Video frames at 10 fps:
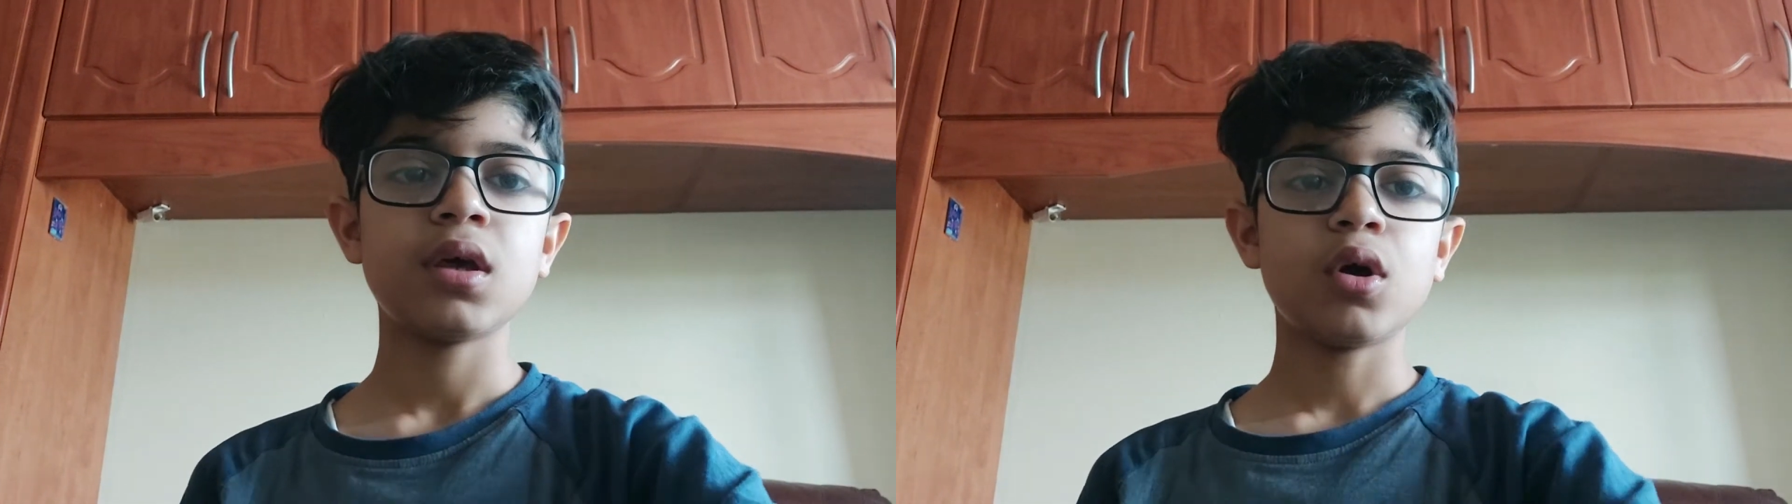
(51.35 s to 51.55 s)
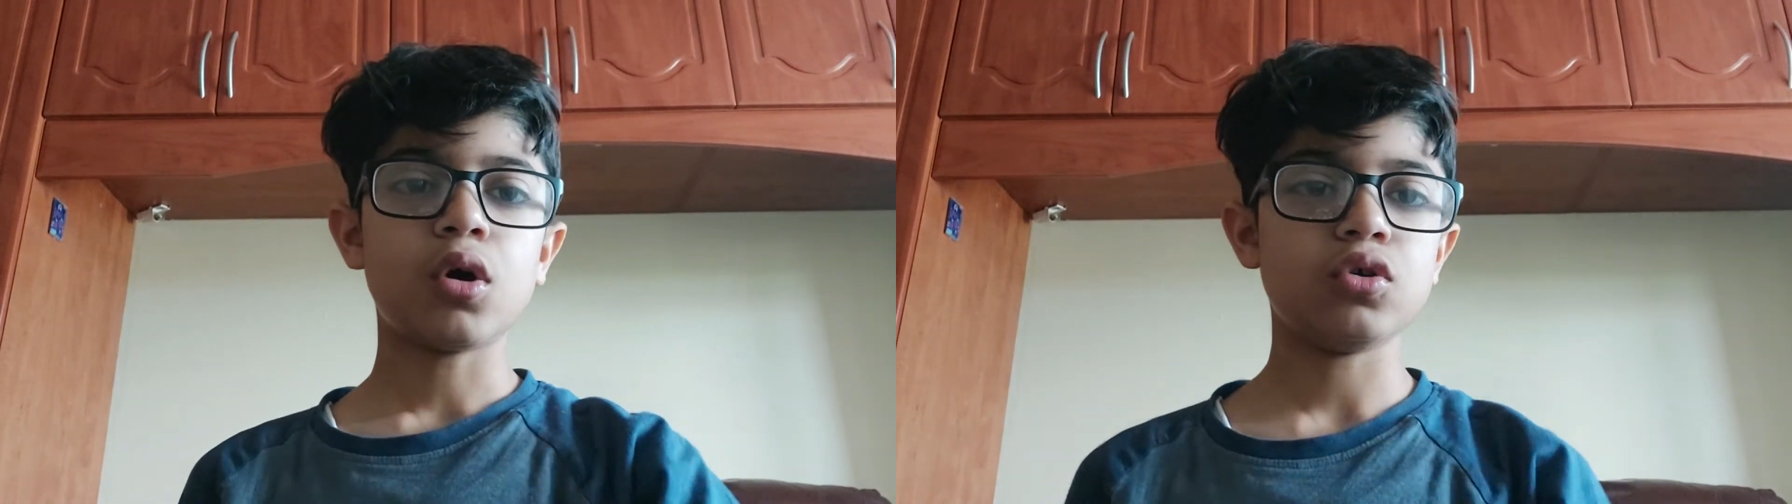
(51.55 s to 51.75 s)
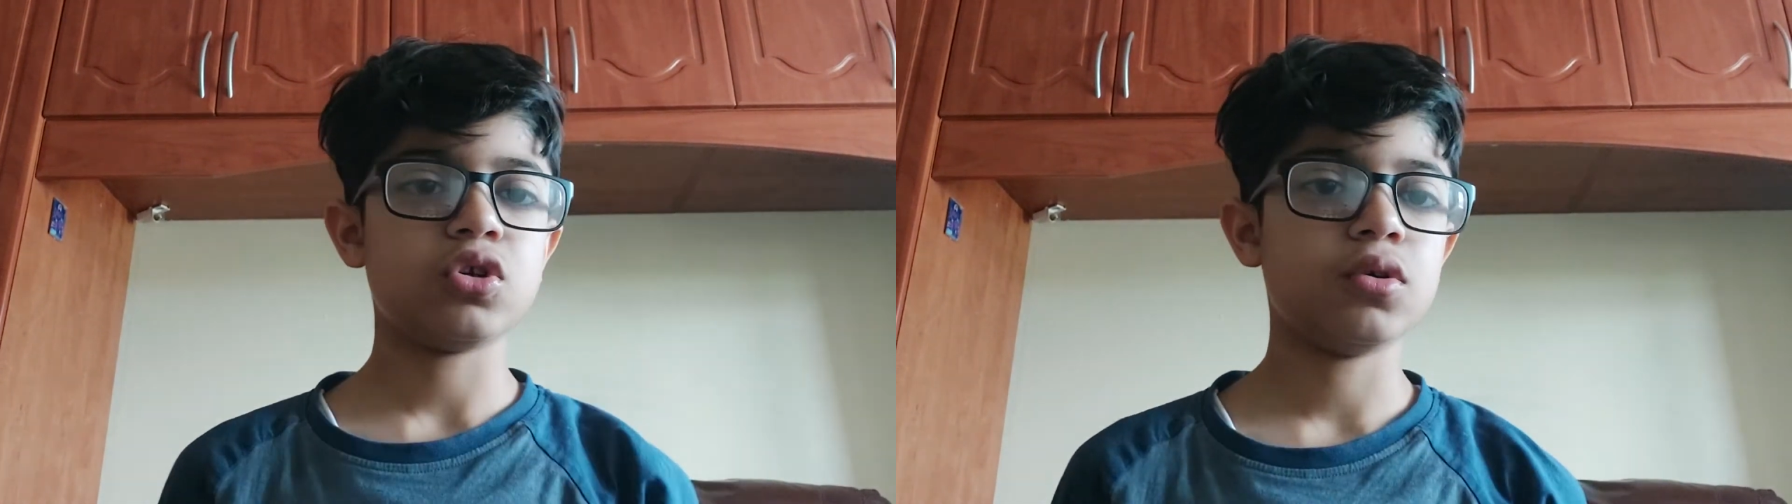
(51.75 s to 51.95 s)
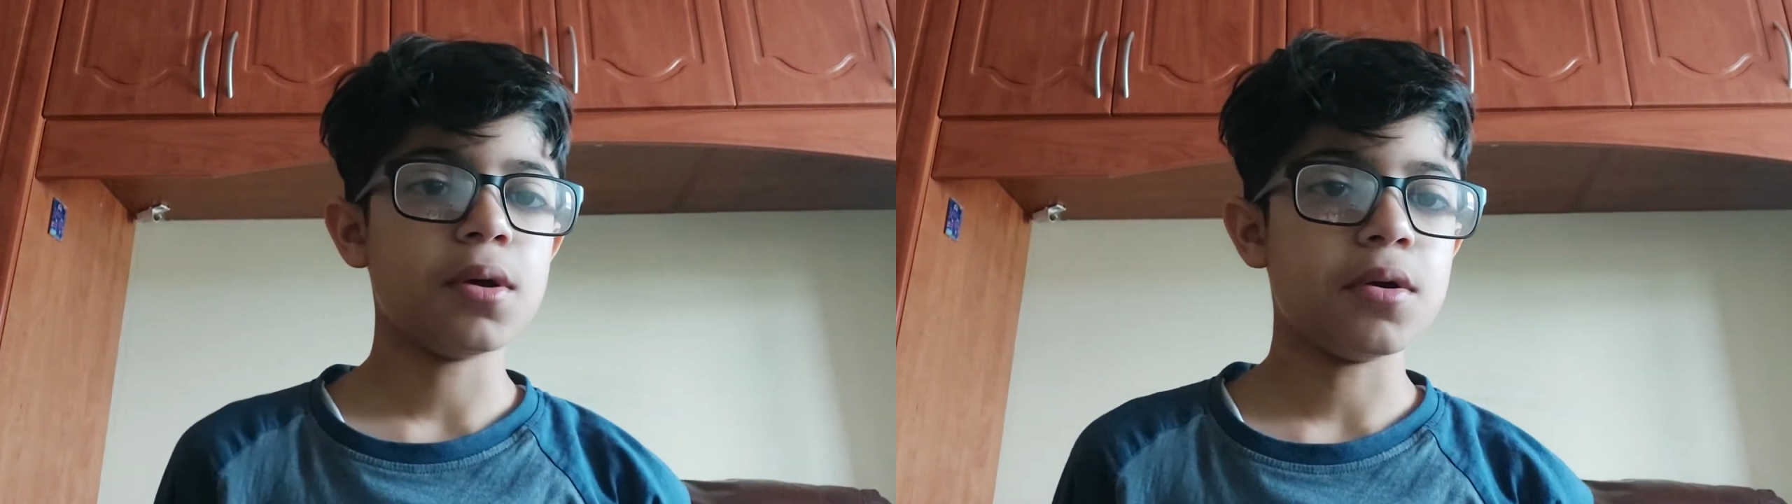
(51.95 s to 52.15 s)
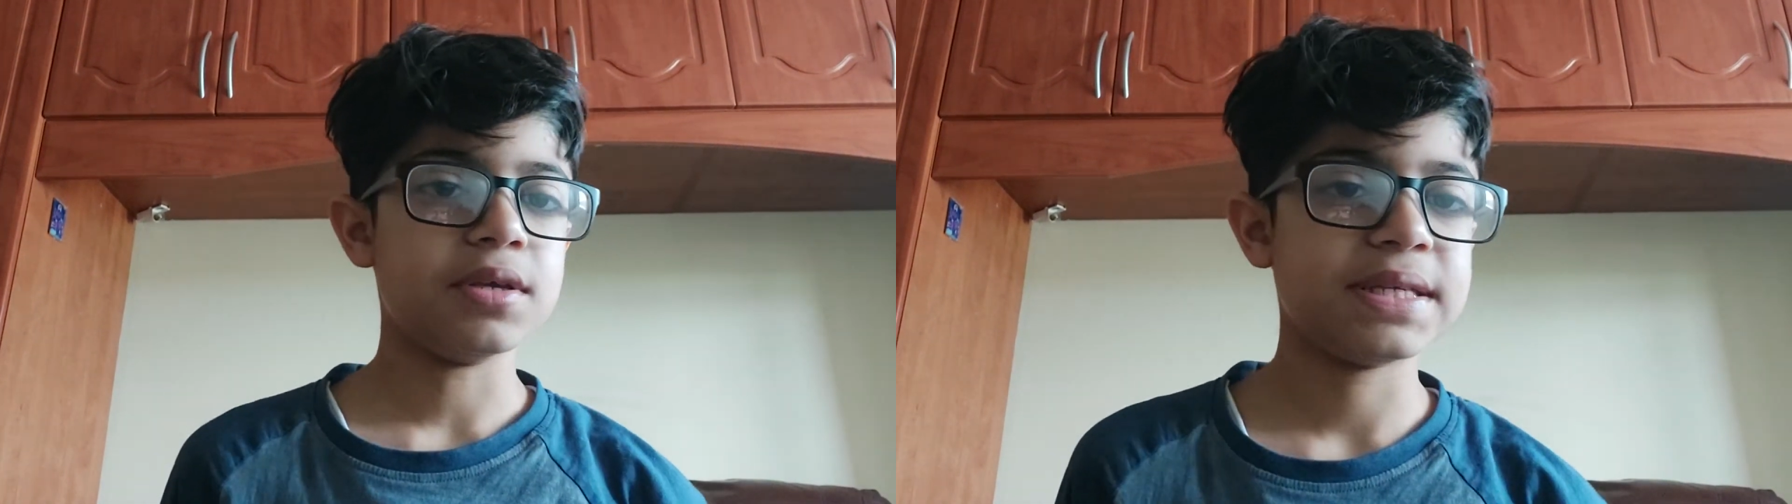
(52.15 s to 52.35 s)
also
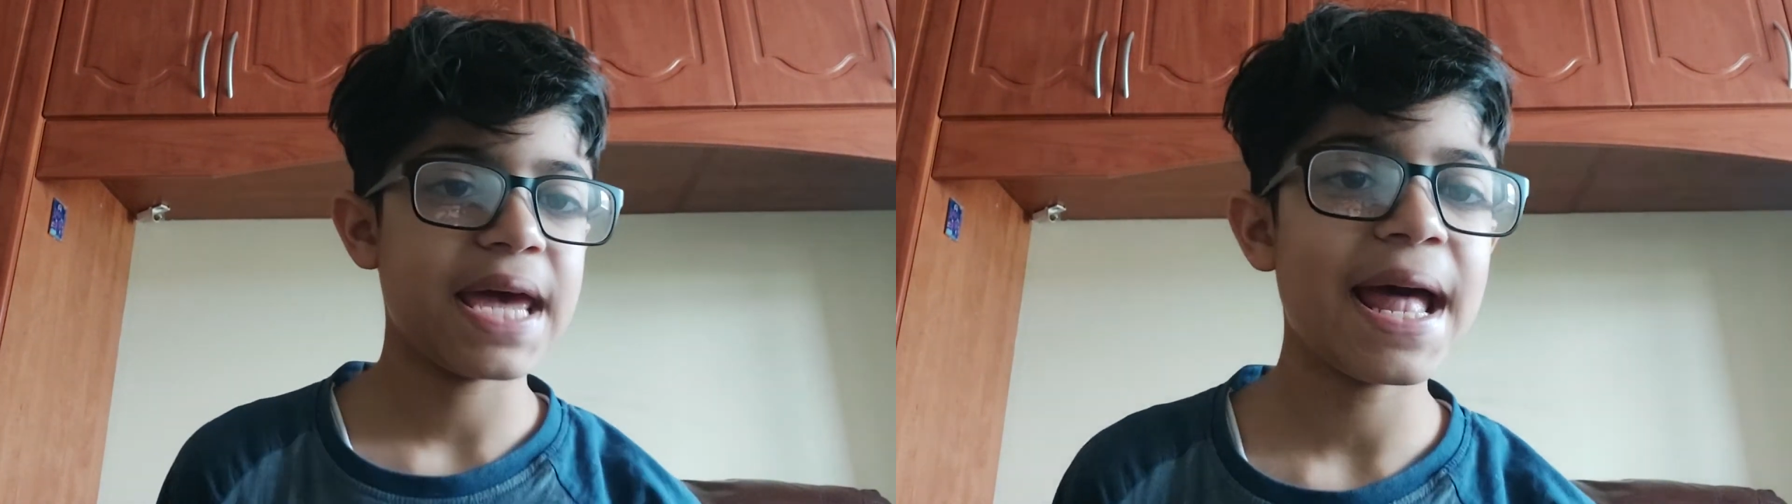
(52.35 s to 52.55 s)
known as